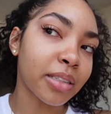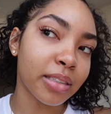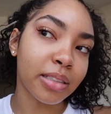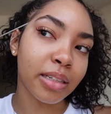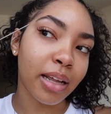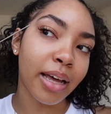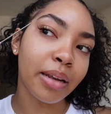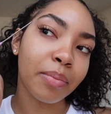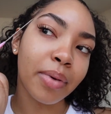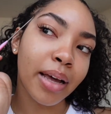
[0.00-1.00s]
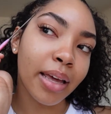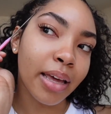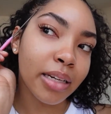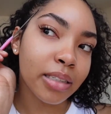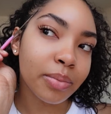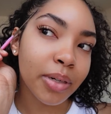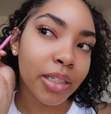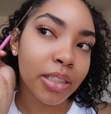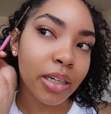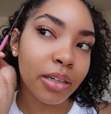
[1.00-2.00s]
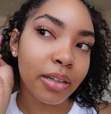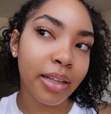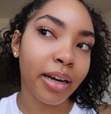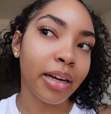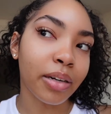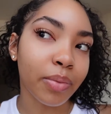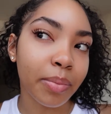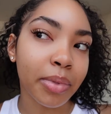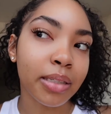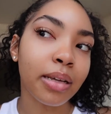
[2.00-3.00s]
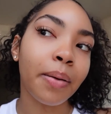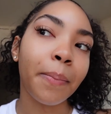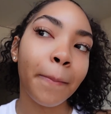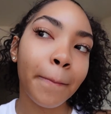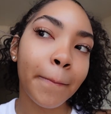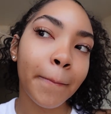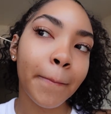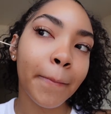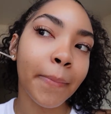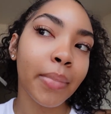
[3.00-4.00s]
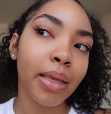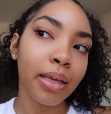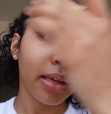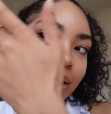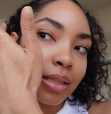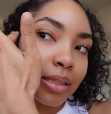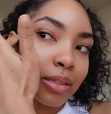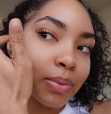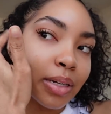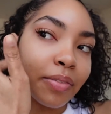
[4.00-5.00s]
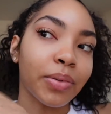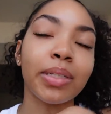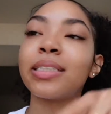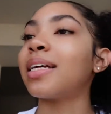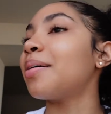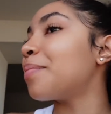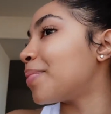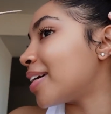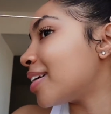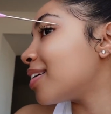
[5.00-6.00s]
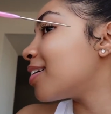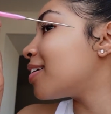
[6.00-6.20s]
just slide my edges brush under there and rip these up. This one never really set, but